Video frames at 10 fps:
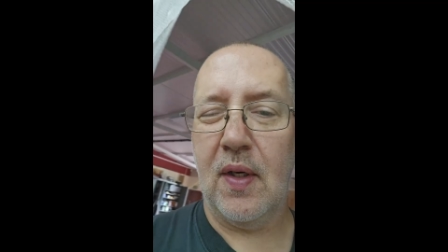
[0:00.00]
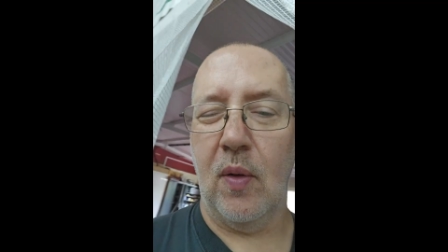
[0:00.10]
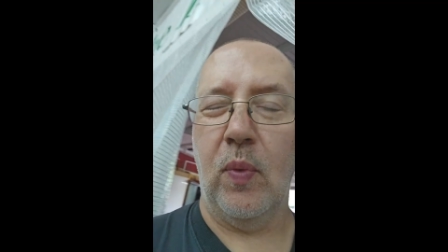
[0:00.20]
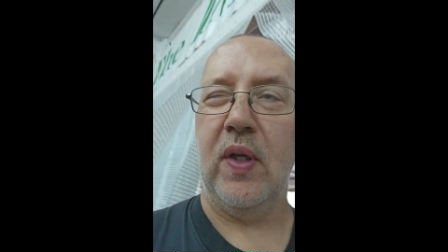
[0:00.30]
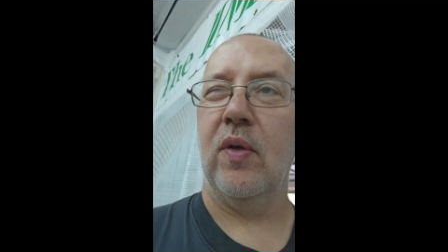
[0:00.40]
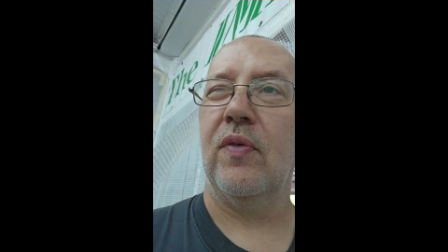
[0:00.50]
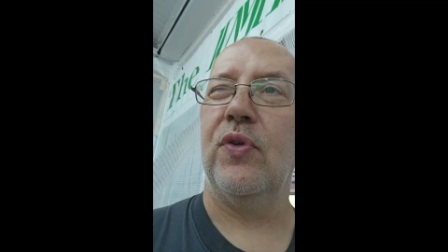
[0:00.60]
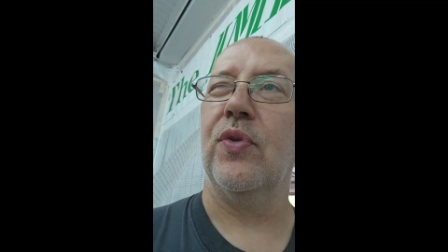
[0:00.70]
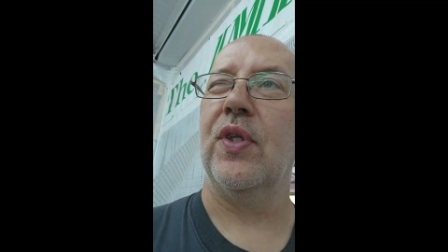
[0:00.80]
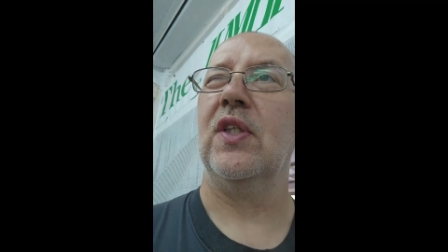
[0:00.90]
I'm waiting on a
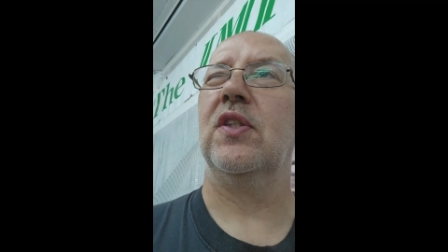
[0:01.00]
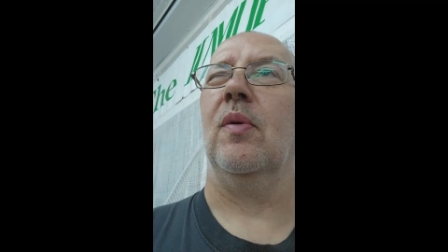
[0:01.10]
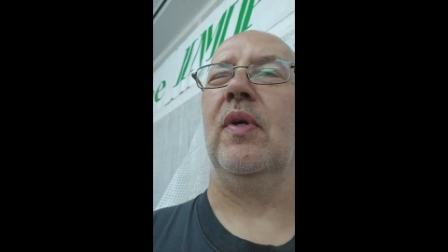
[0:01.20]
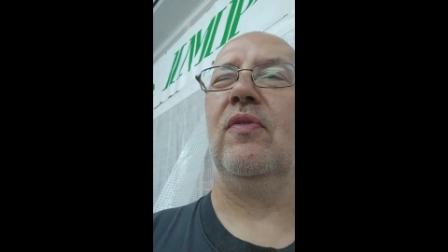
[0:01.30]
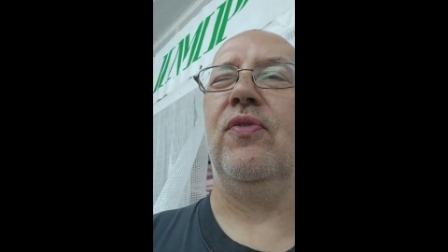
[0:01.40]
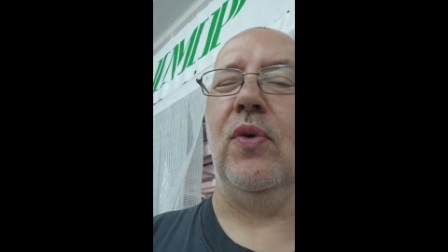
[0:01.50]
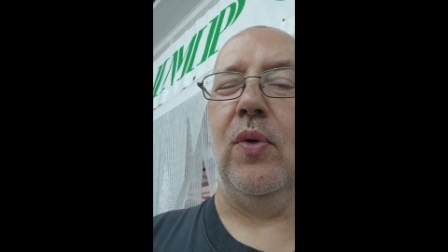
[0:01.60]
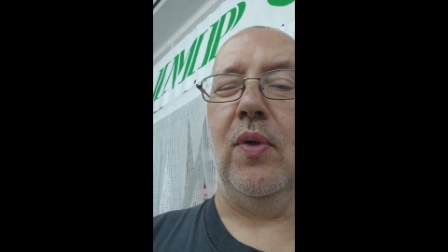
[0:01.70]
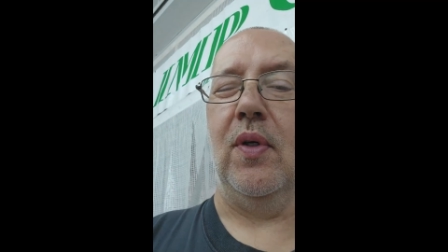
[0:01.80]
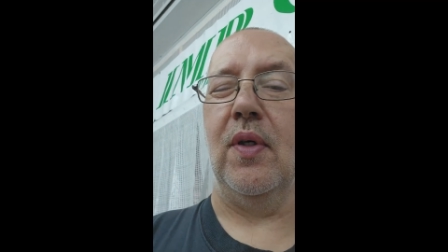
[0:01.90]
few things coming
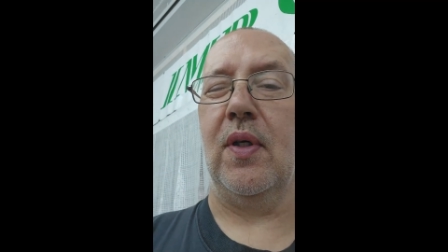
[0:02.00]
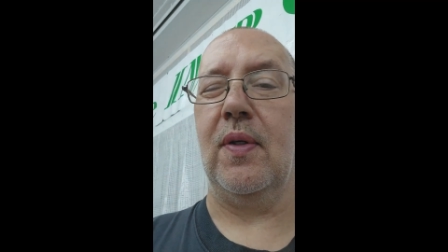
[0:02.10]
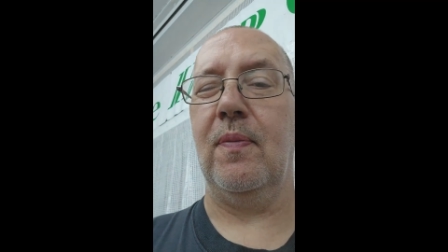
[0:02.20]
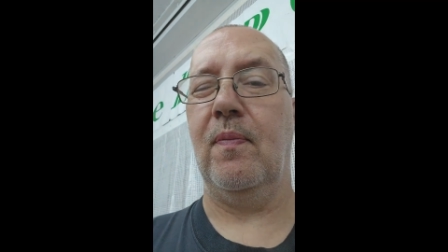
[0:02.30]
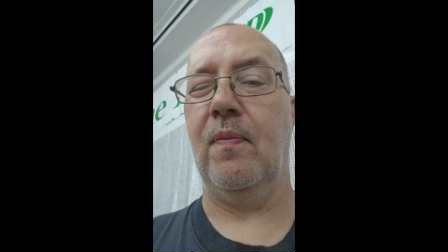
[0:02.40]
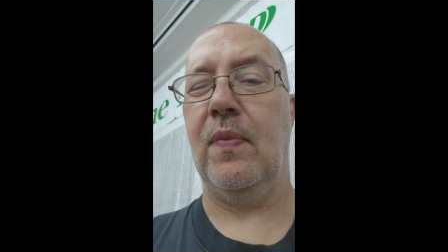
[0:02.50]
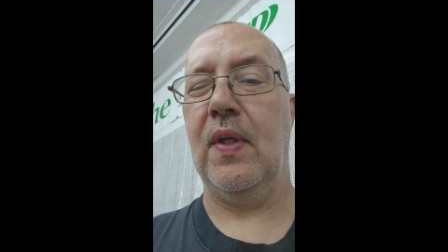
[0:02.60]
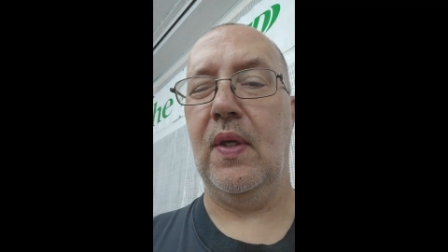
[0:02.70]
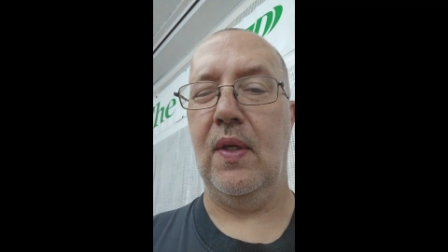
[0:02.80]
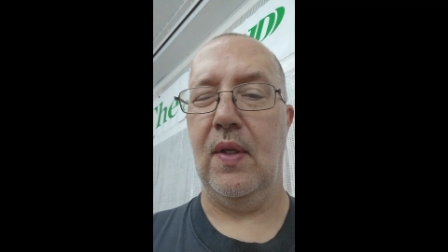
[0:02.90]
for
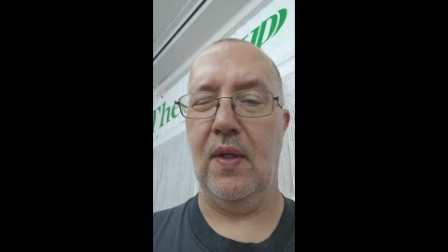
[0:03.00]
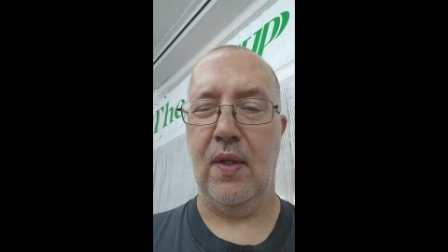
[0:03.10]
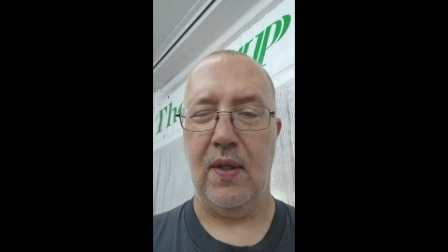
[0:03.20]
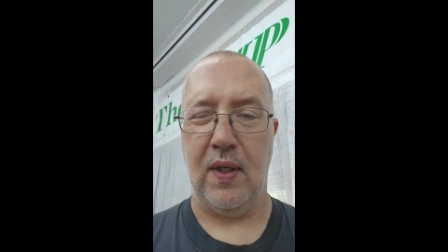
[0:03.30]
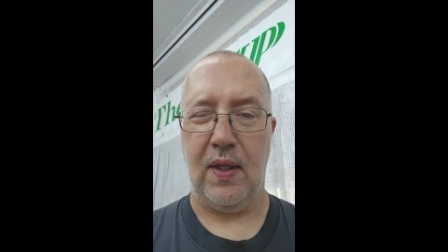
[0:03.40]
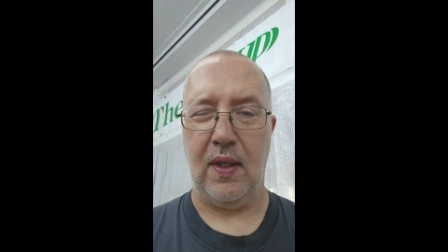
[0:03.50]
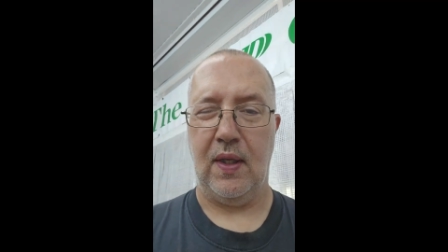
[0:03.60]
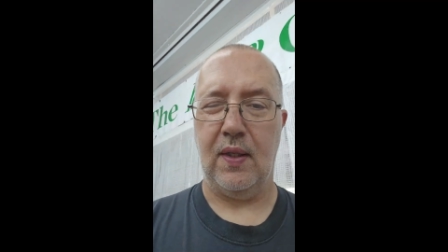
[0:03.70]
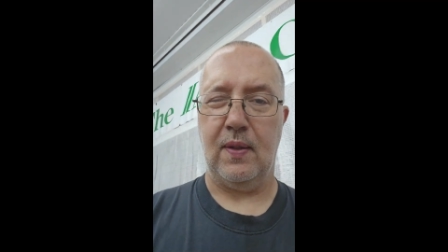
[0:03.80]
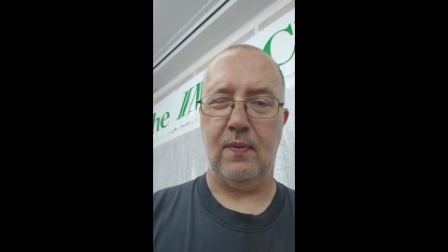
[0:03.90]

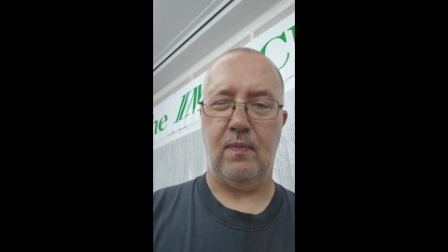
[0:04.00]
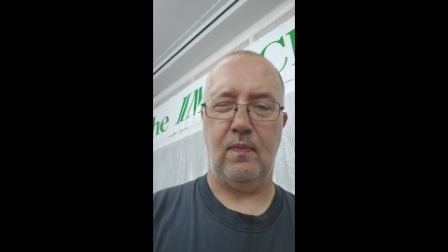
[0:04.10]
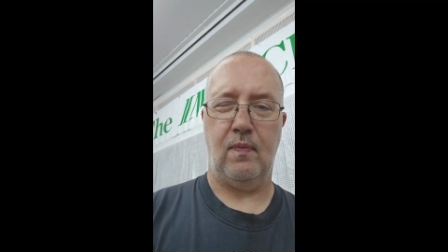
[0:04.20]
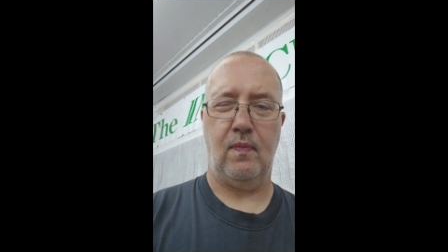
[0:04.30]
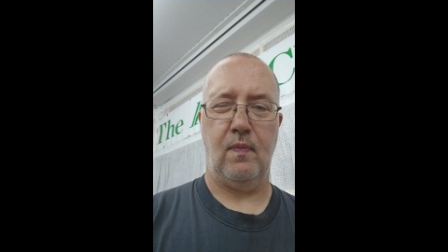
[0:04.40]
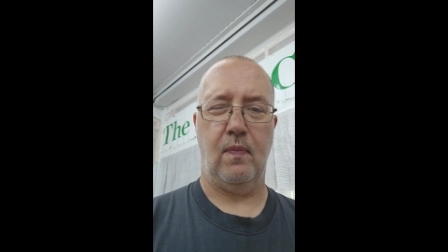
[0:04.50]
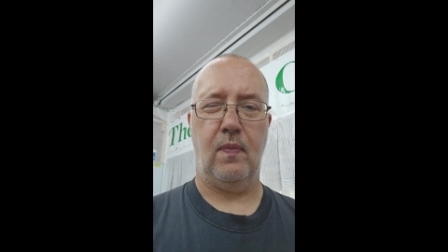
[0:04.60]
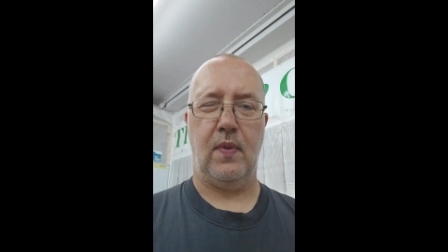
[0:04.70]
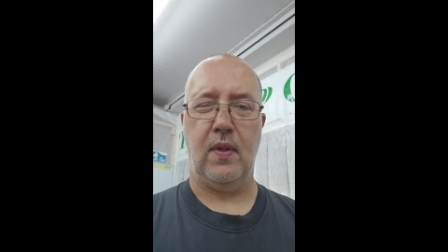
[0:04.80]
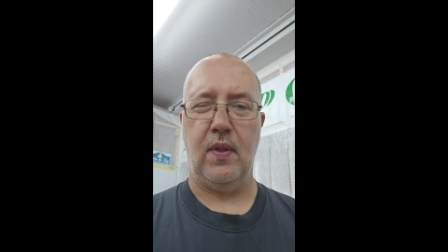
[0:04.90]
the
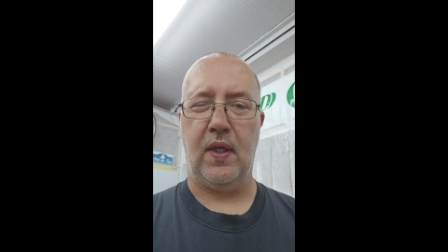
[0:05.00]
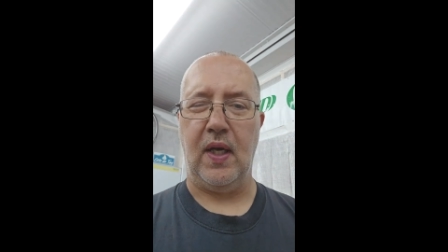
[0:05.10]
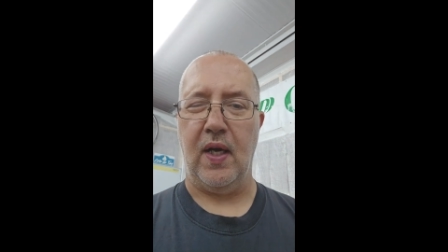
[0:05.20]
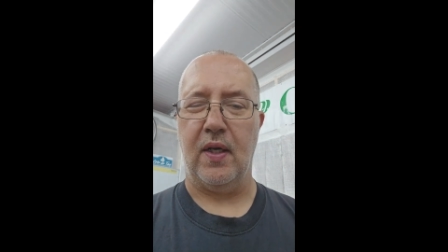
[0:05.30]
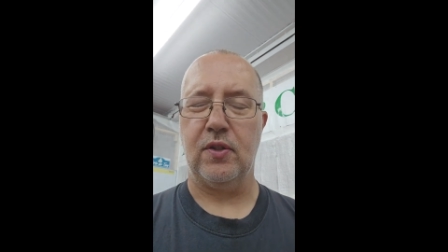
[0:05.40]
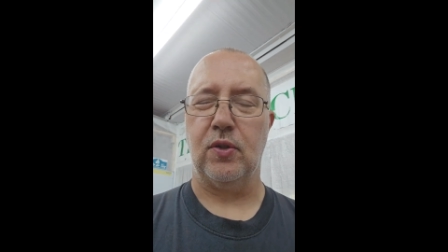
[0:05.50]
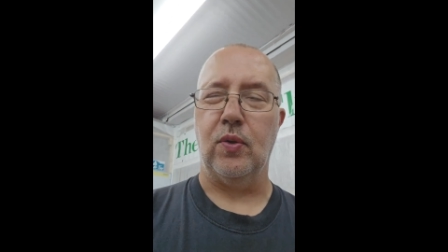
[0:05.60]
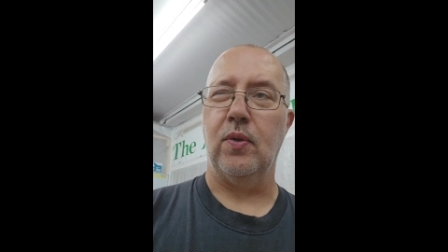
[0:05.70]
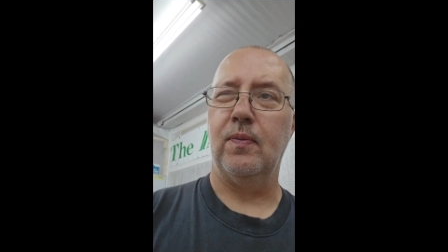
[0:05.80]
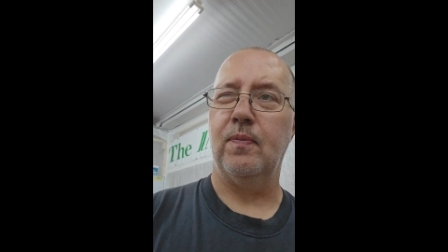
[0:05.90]
car, so